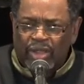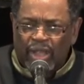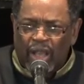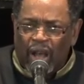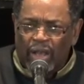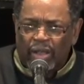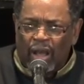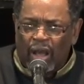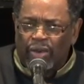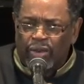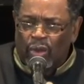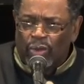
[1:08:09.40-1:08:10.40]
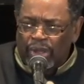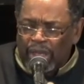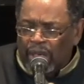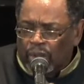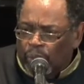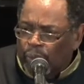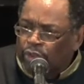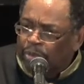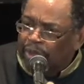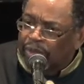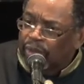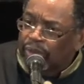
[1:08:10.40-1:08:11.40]
See, God, God don't need cruise
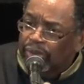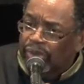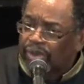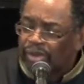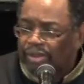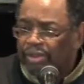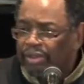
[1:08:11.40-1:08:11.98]
missiles.